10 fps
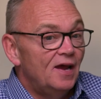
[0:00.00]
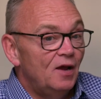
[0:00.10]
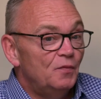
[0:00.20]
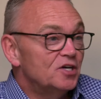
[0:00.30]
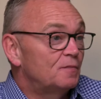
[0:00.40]

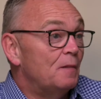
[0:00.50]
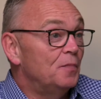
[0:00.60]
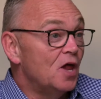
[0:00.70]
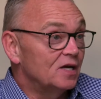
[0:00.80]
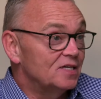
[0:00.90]
And we talk about
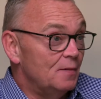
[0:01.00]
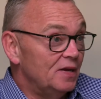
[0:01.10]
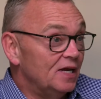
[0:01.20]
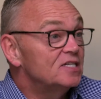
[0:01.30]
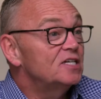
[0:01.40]
block
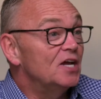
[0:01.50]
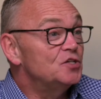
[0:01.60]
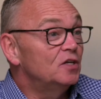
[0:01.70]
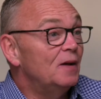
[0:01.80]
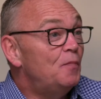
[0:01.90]
timing and
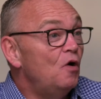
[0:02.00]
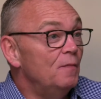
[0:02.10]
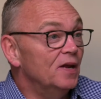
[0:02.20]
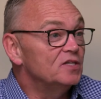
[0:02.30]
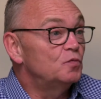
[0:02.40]
scheduling appointments